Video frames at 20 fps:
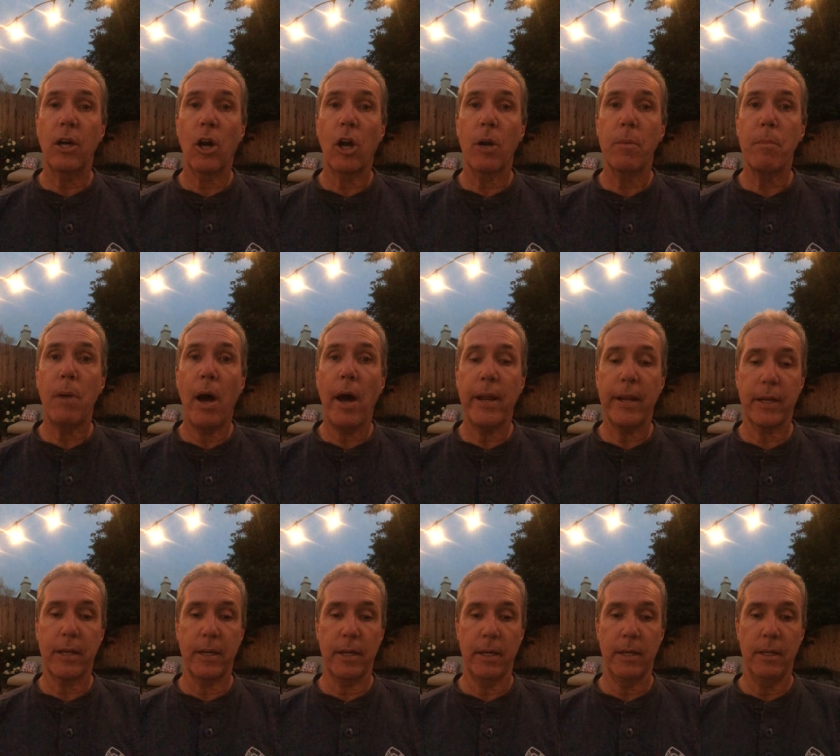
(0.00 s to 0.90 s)

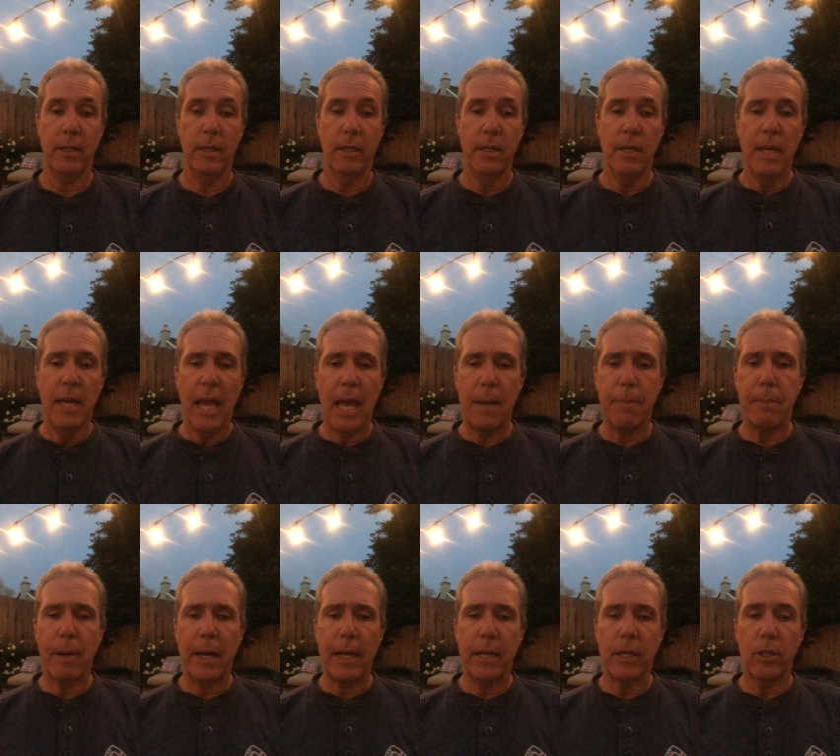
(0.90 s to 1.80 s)
harmonica, and
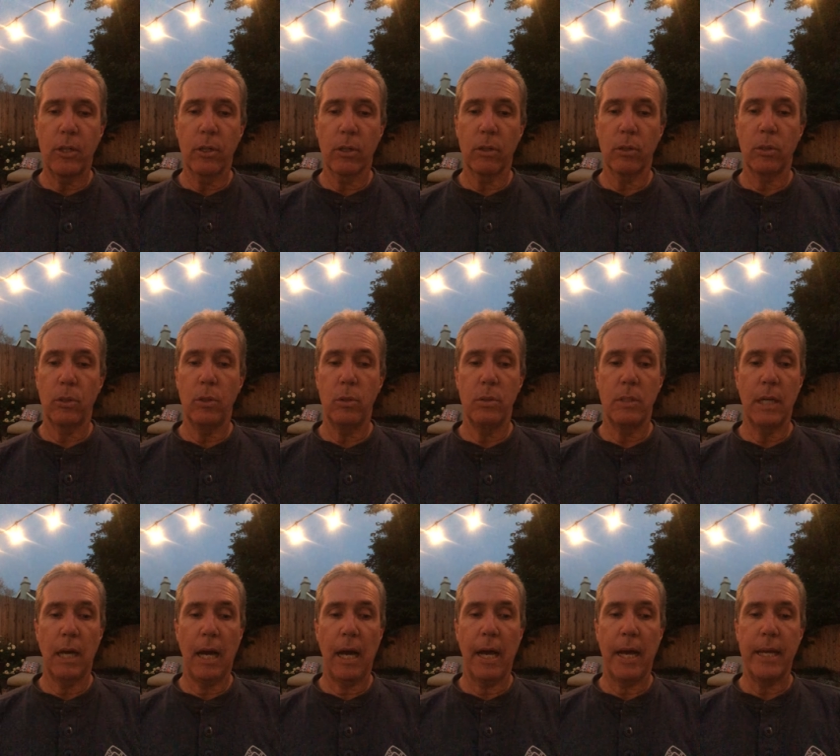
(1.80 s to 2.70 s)
by a girl who
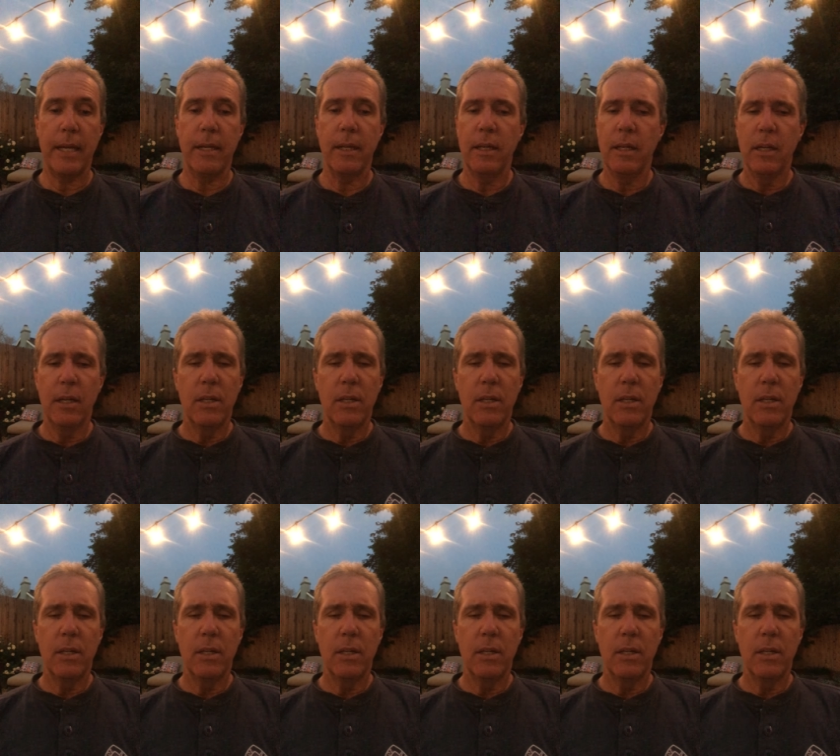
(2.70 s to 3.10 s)
died.